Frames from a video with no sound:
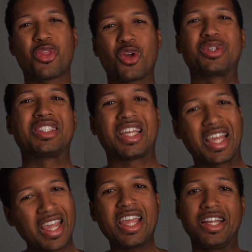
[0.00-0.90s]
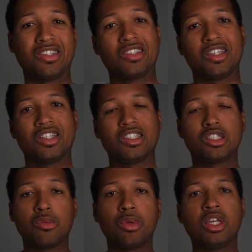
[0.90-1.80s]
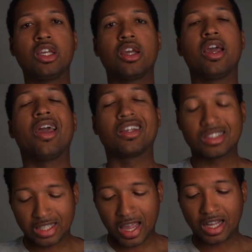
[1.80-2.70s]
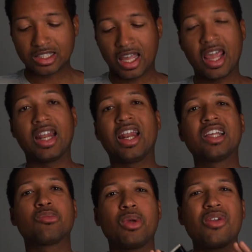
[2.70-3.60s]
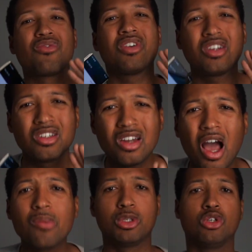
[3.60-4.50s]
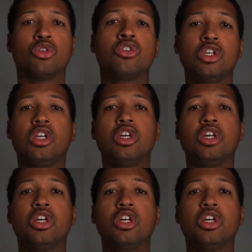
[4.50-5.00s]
13 to be exact, and it has been phenomenal